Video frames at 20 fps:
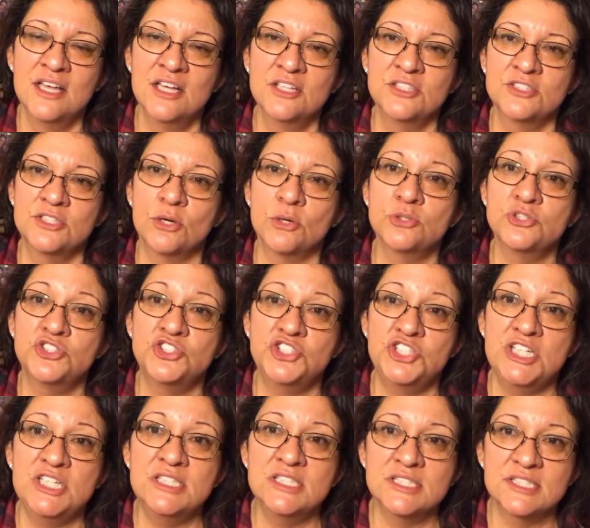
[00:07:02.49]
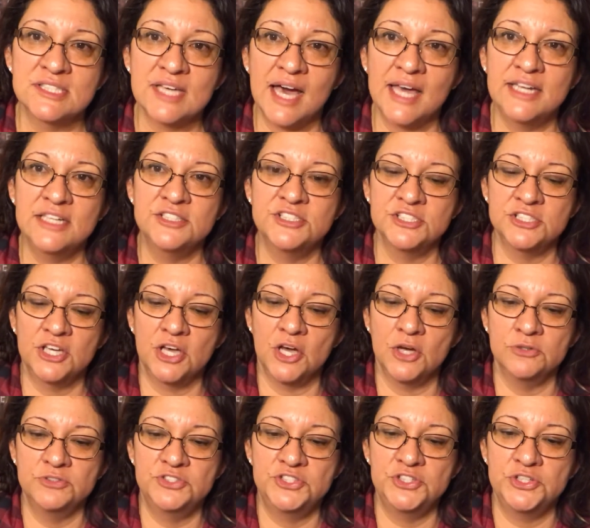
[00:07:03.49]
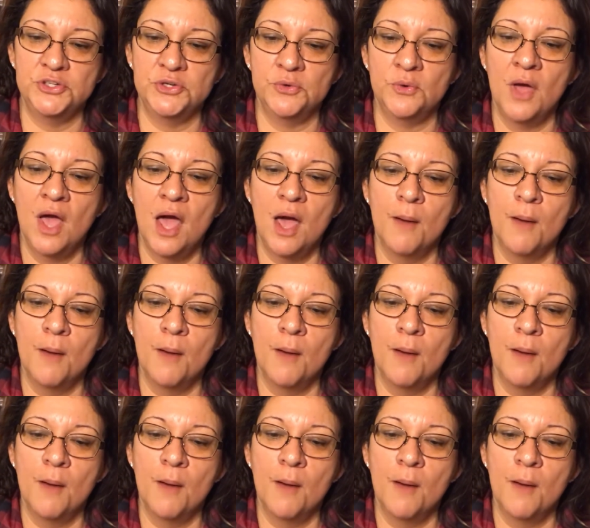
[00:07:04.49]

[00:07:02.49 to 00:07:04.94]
So she decided to go to